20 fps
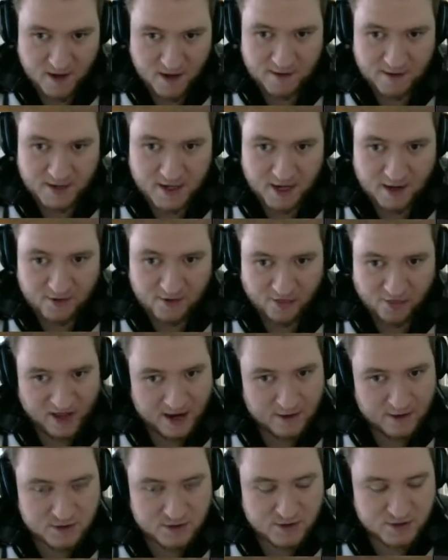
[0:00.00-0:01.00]
you get
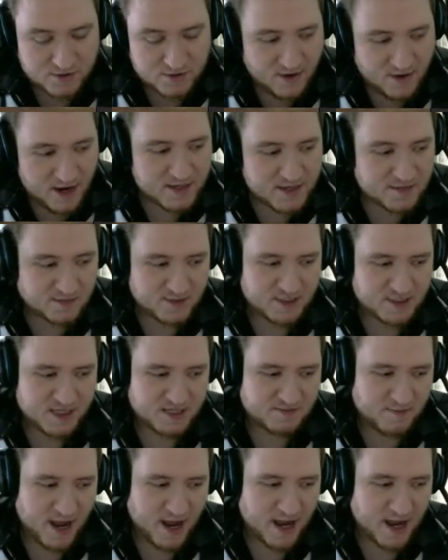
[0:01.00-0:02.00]
1,000 range once it's
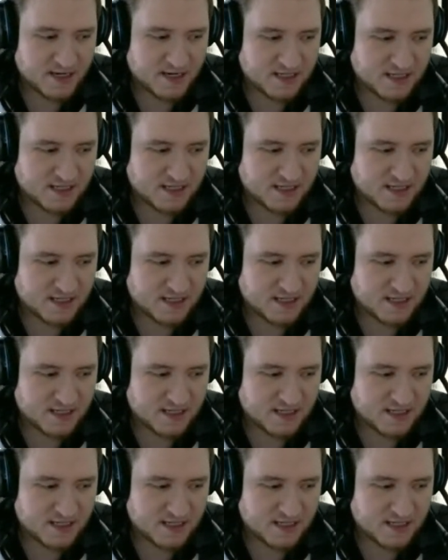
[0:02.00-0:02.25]
maxed,